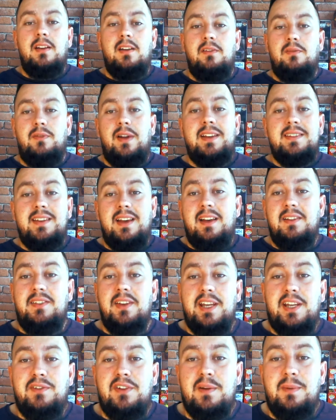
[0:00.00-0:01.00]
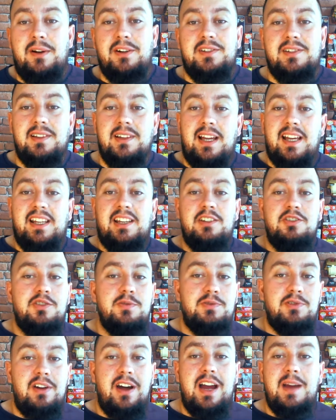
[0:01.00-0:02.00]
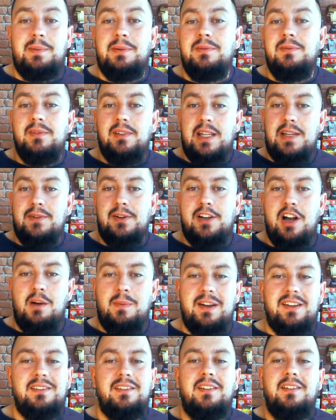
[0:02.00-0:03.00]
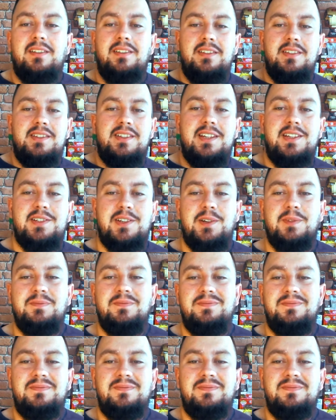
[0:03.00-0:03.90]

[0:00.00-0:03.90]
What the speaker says: Right, and thank you very much. Like, subscribe, leave a comment. See you soon.